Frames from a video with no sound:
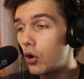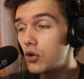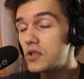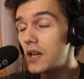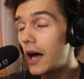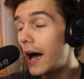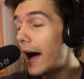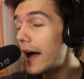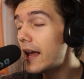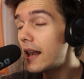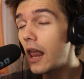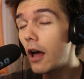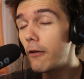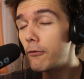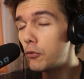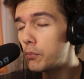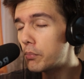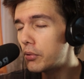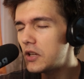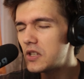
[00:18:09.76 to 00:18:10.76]
Honza, I love
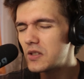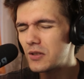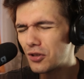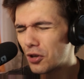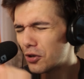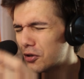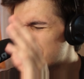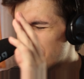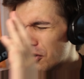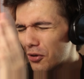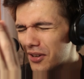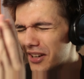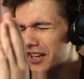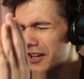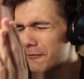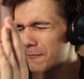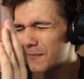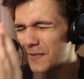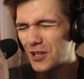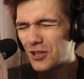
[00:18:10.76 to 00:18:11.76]
you, please, don't
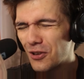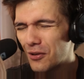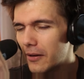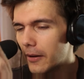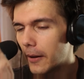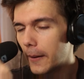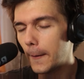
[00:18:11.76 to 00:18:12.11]
leave me, don't.